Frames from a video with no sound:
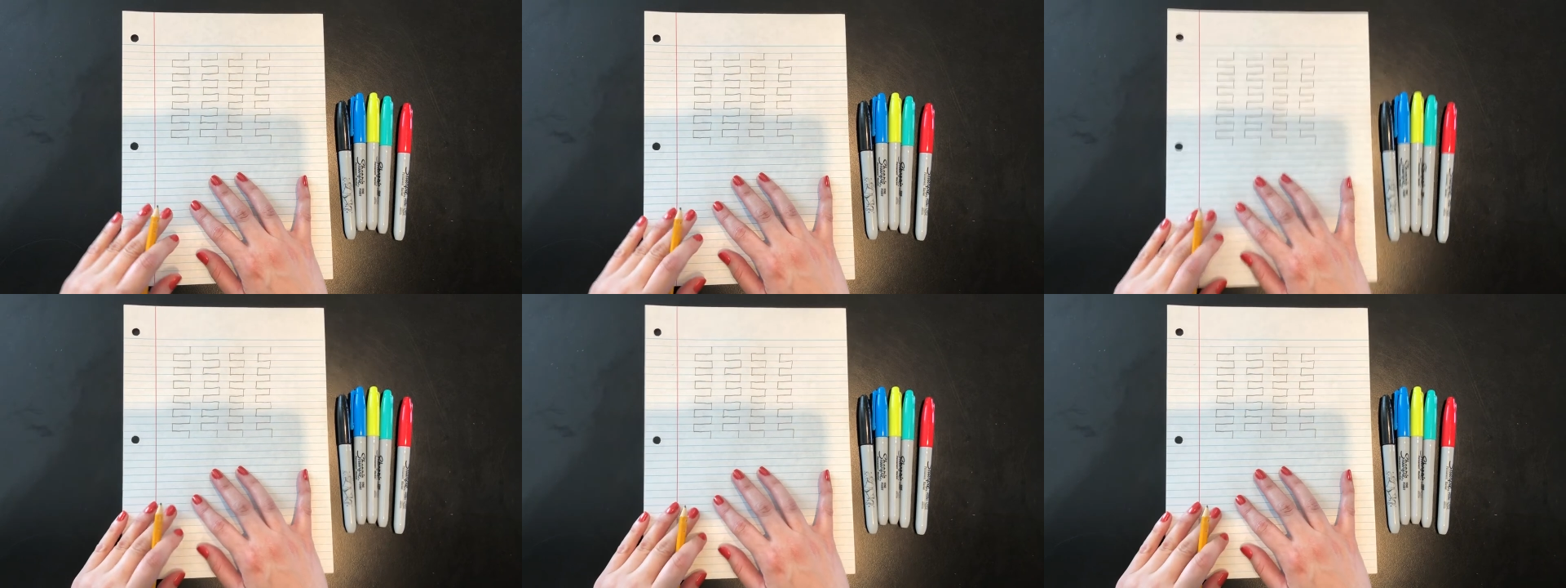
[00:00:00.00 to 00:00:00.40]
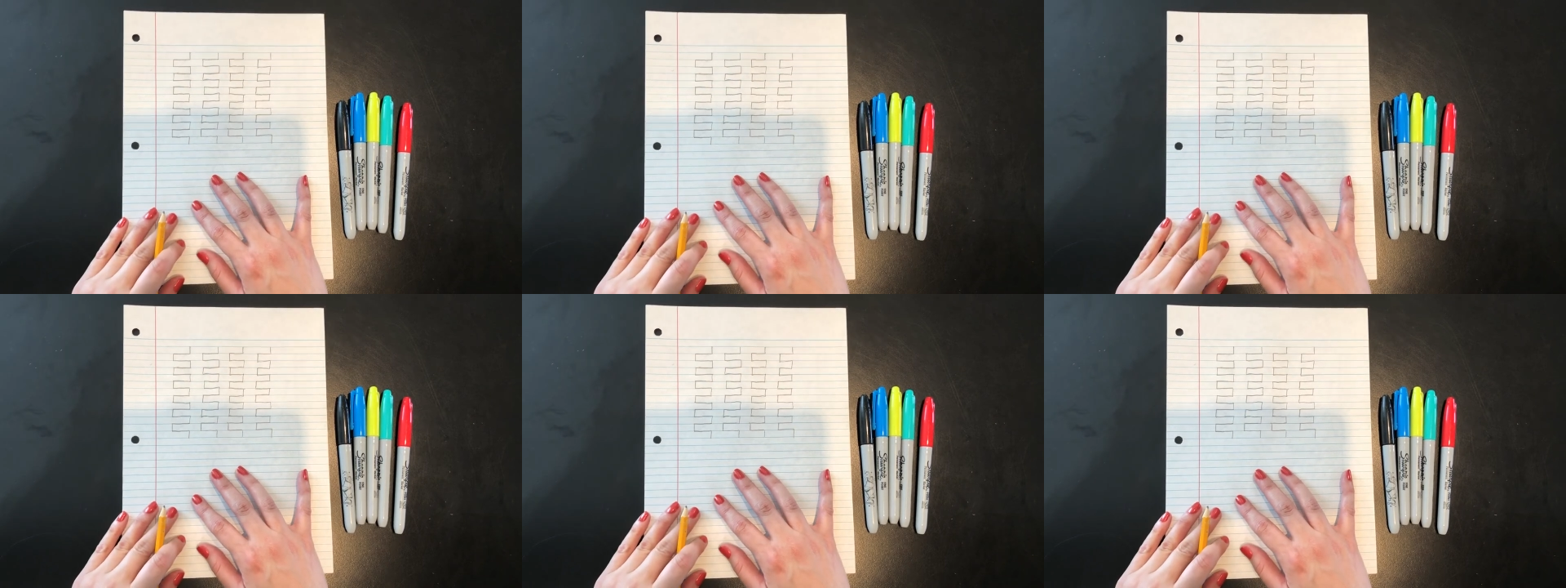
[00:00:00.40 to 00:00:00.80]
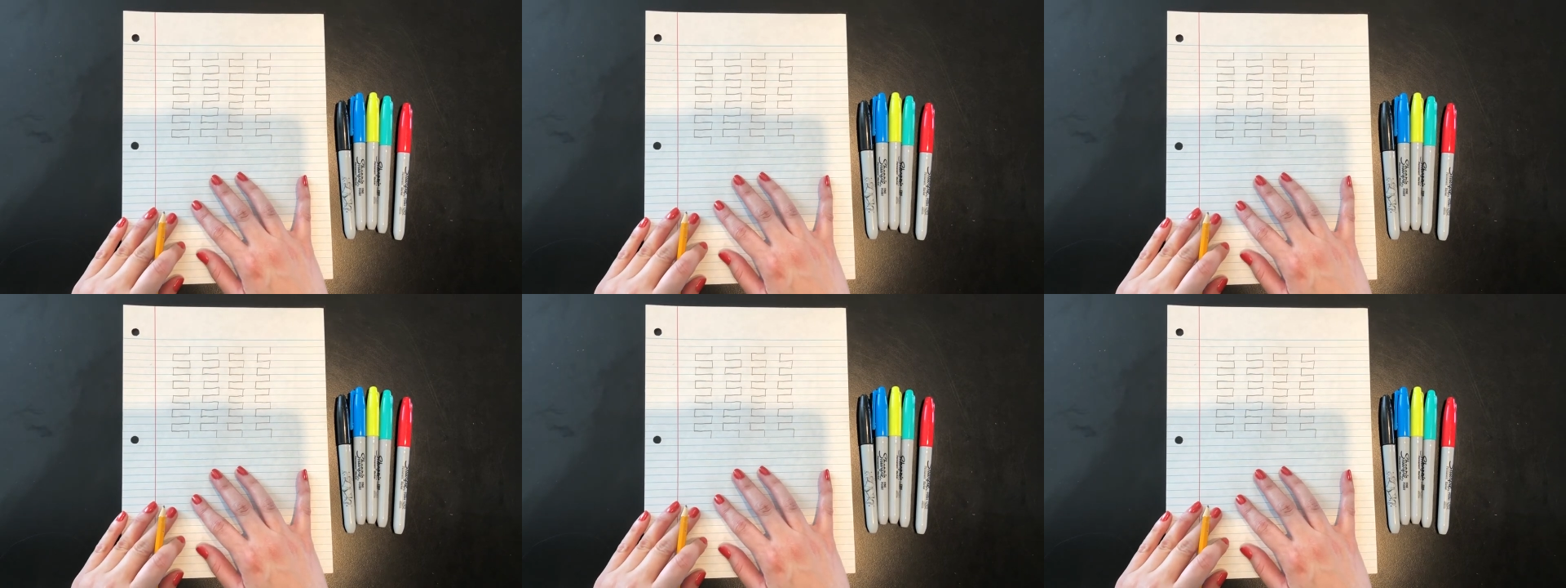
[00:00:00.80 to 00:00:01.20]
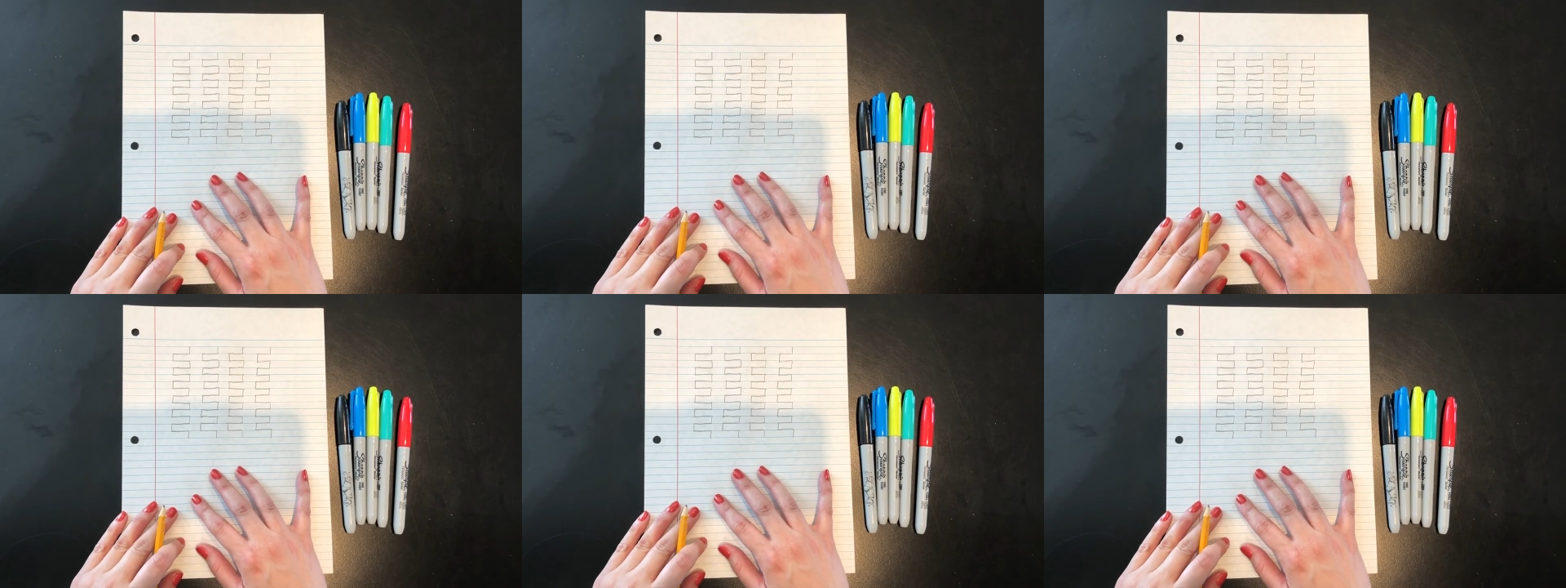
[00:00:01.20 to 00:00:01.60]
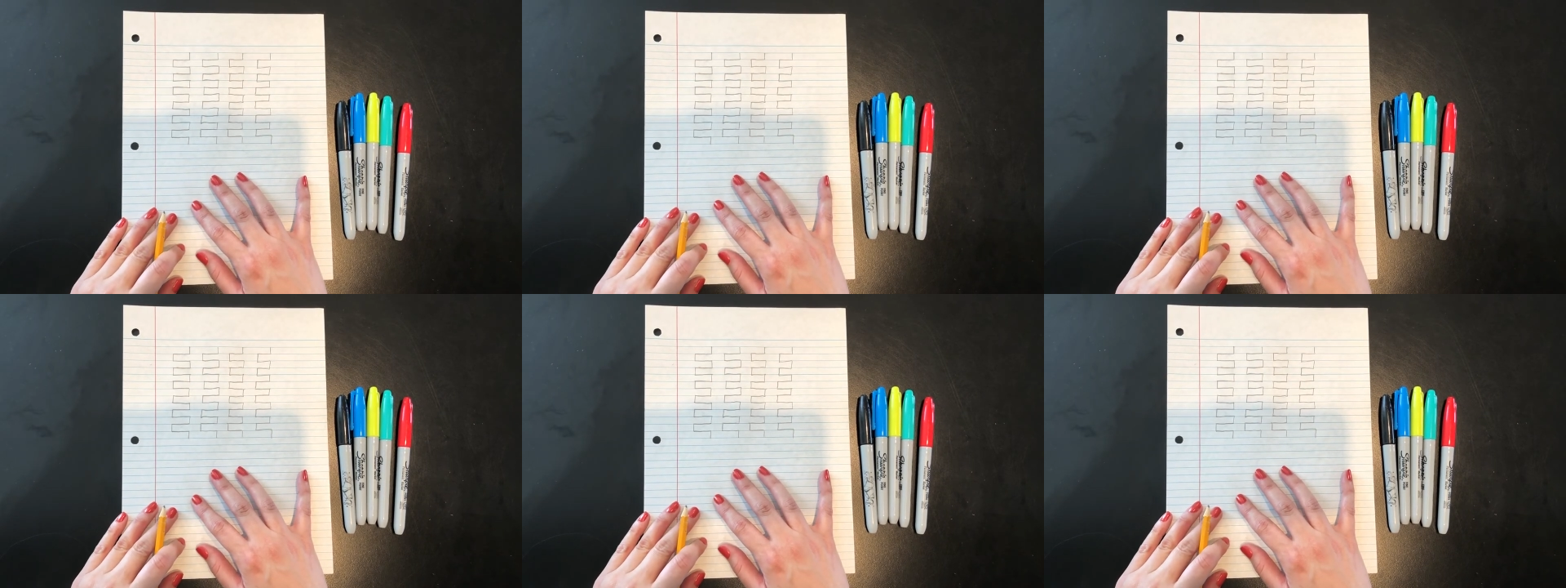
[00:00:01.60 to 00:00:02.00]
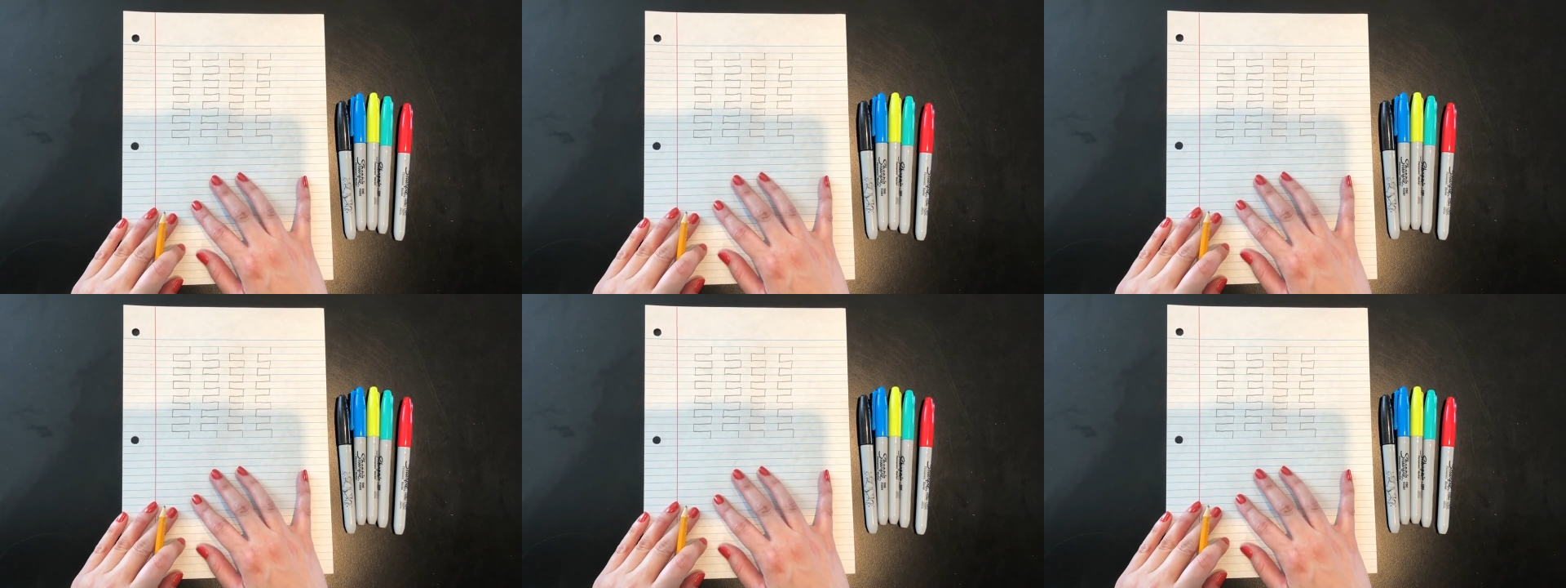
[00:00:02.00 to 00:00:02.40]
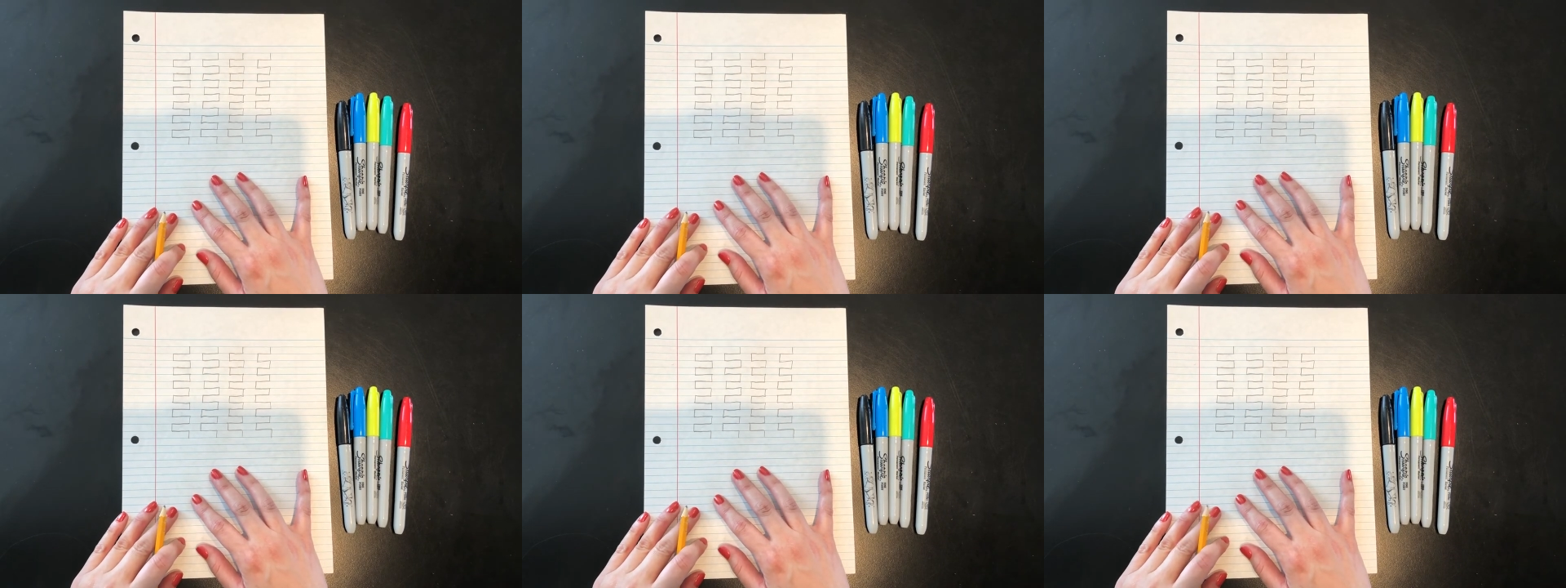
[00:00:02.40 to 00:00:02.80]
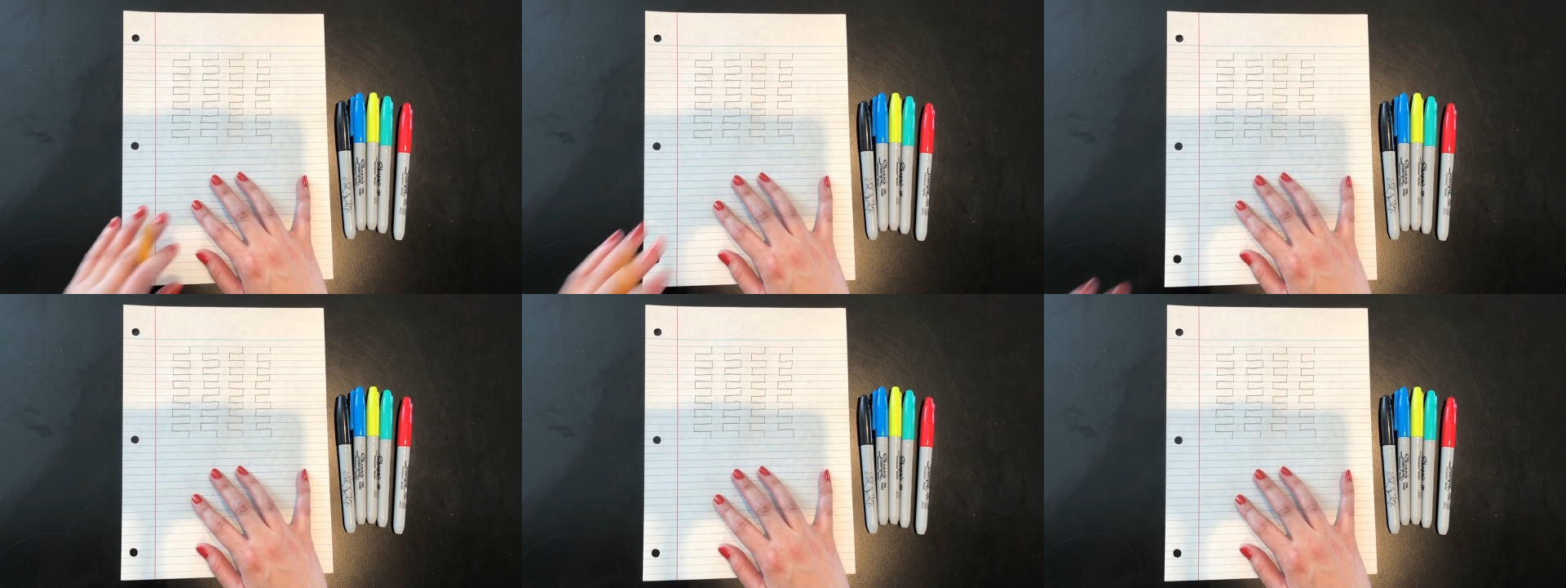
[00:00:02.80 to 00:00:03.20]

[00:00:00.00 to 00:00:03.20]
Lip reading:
No face is visible, so there are no lips to read.